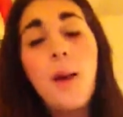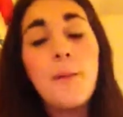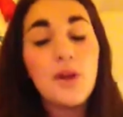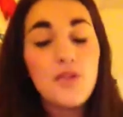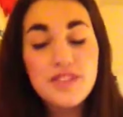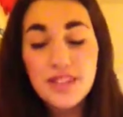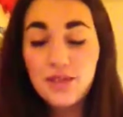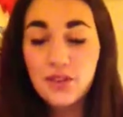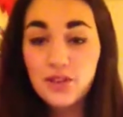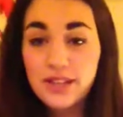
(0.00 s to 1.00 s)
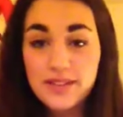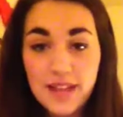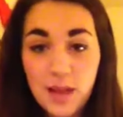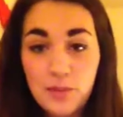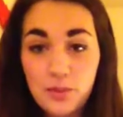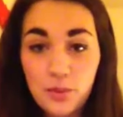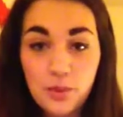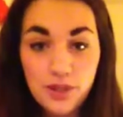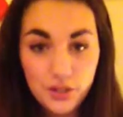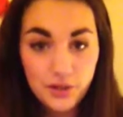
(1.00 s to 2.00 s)
But obviously if you release an album, you're
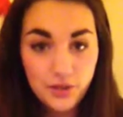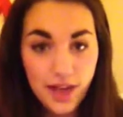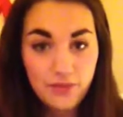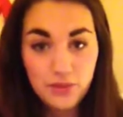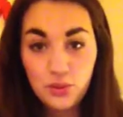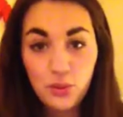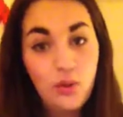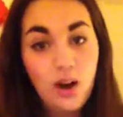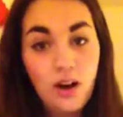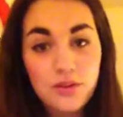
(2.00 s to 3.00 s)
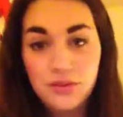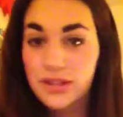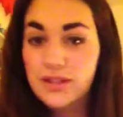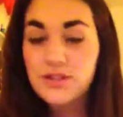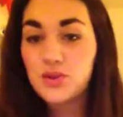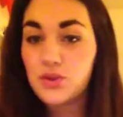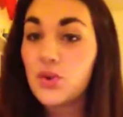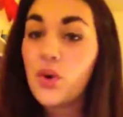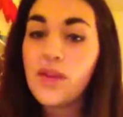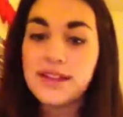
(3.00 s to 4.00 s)
probably going to have a tour after it to
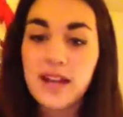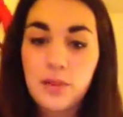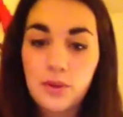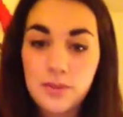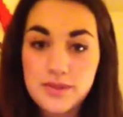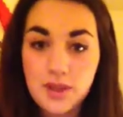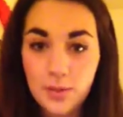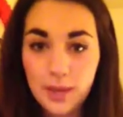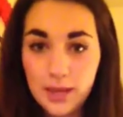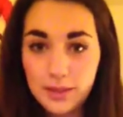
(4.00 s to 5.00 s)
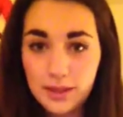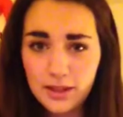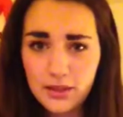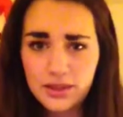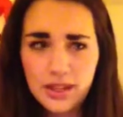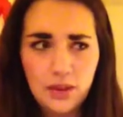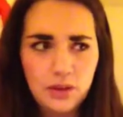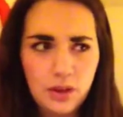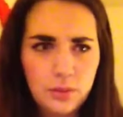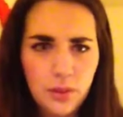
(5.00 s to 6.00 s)
tour that album, so maybe including that on
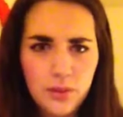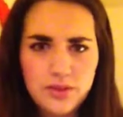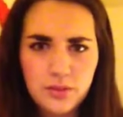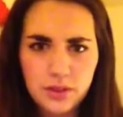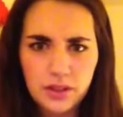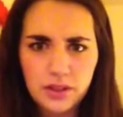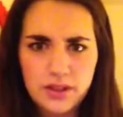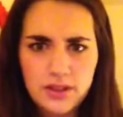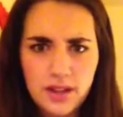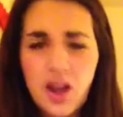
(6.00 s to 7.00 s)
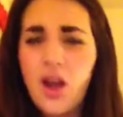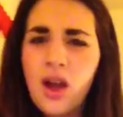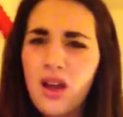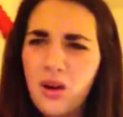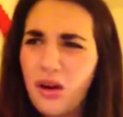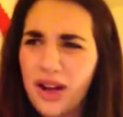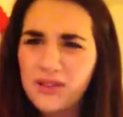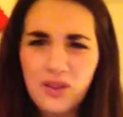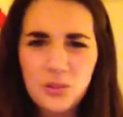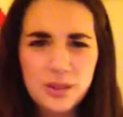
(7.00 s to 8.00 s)
our poster would be a good idea, or
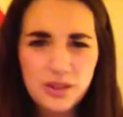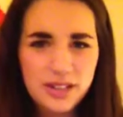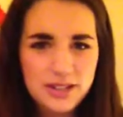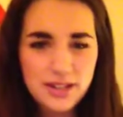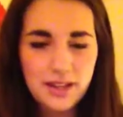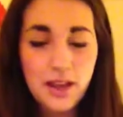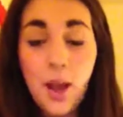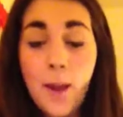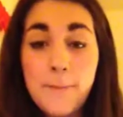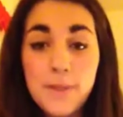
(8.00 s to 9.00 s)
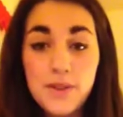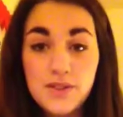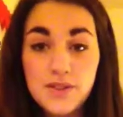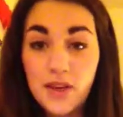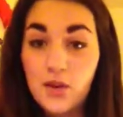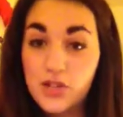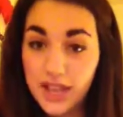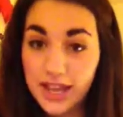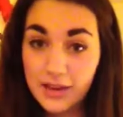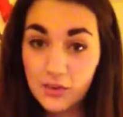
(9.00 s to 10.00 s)
advert would be a good idea, because obviously Alt
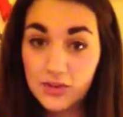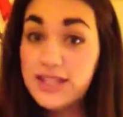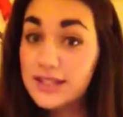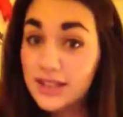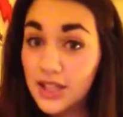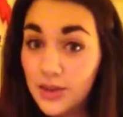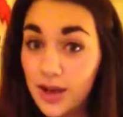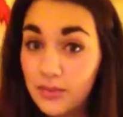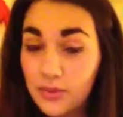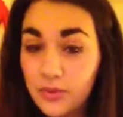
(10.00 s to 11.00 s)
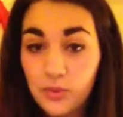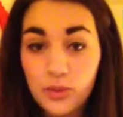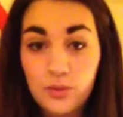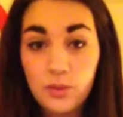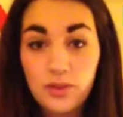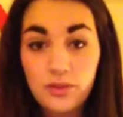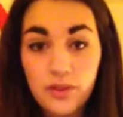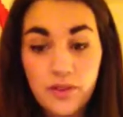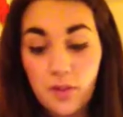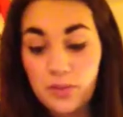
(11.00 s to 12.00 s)
J releasing their new album would probably
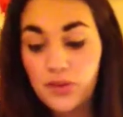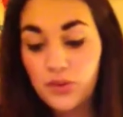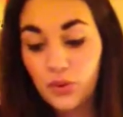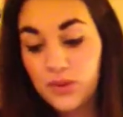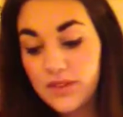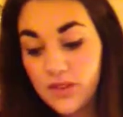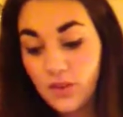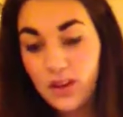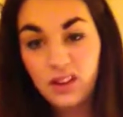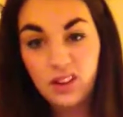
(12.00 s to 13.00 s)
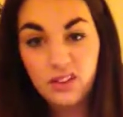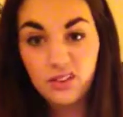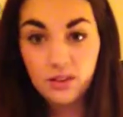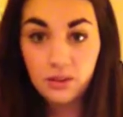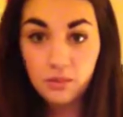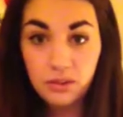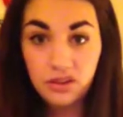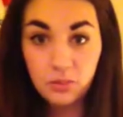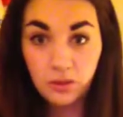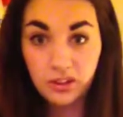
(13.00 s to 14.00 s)
follow that up with a tour, so that's quite a nice bit
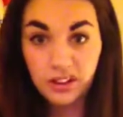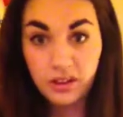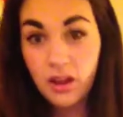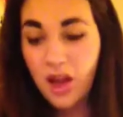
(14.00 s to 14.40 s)
to put in it.